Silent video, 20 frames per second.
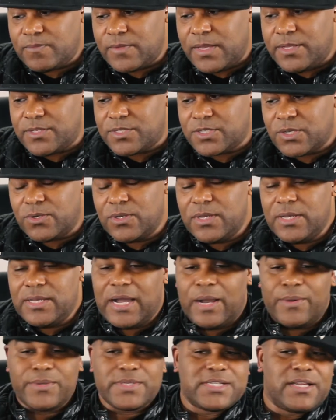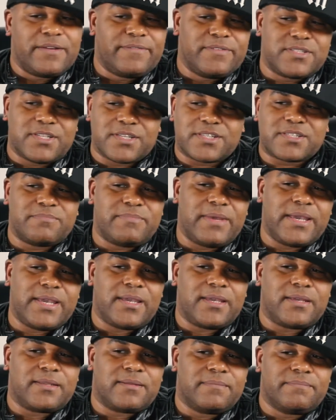And so I was never
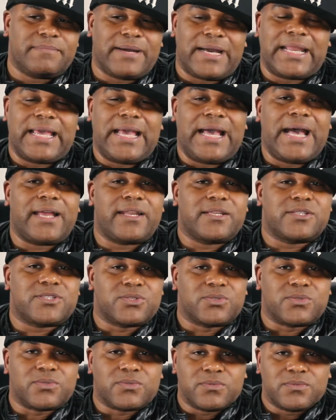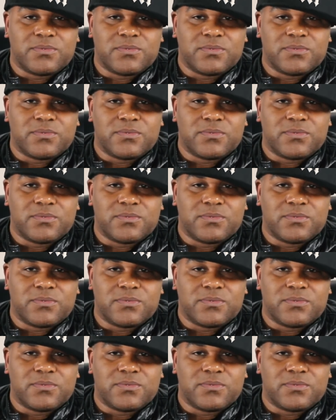dismayed by the attitude.